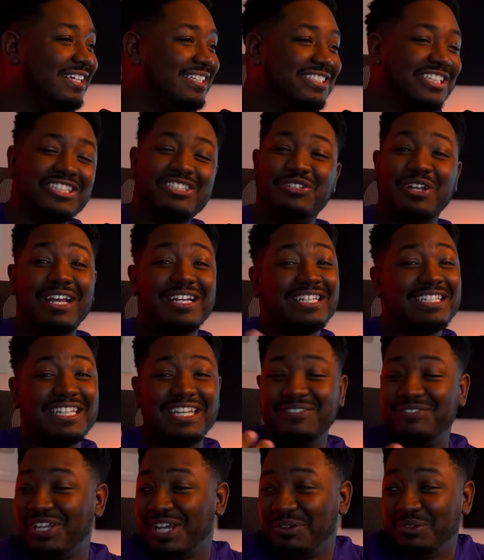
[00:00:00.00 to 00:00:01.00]
just tried to
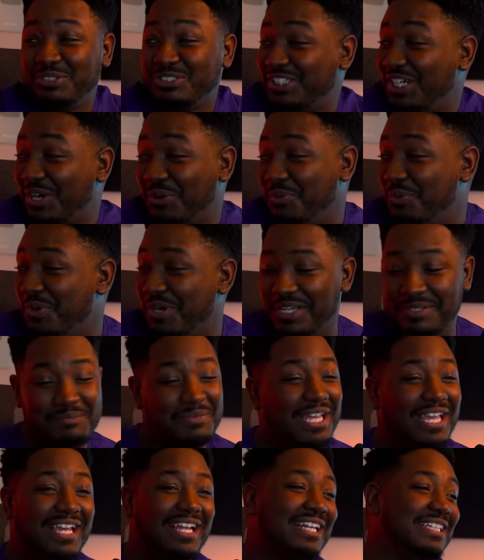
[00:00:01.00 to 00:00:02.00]
give y'all what y'all want,
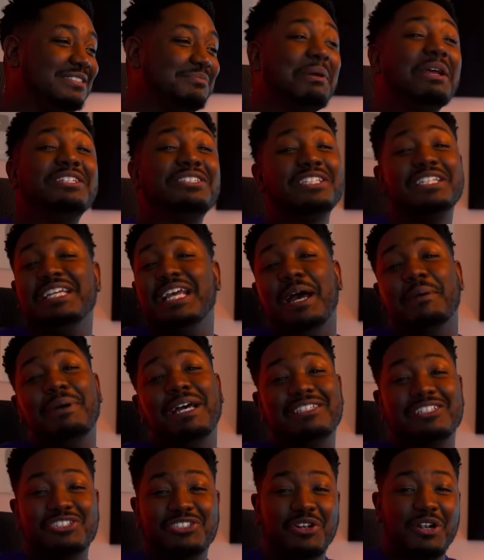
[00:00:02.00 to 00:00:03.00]
man. Especially, I'm about
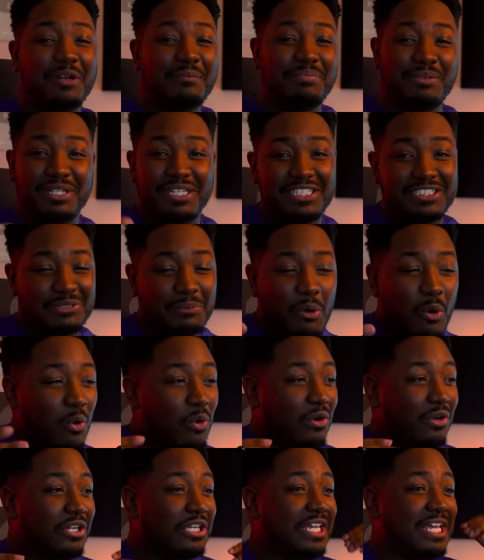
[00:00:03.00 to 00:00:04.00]
to start playing some
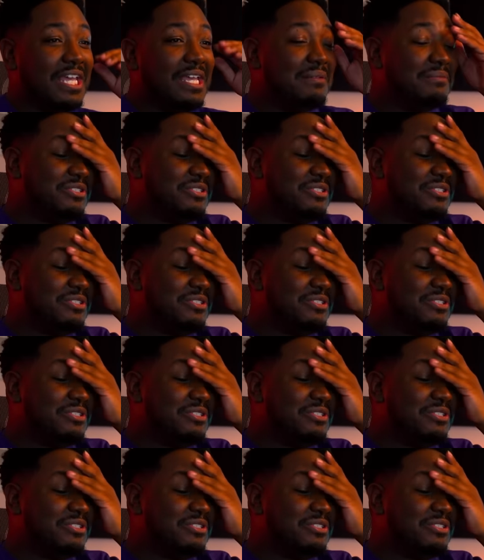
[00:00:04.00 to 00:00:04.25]
horror games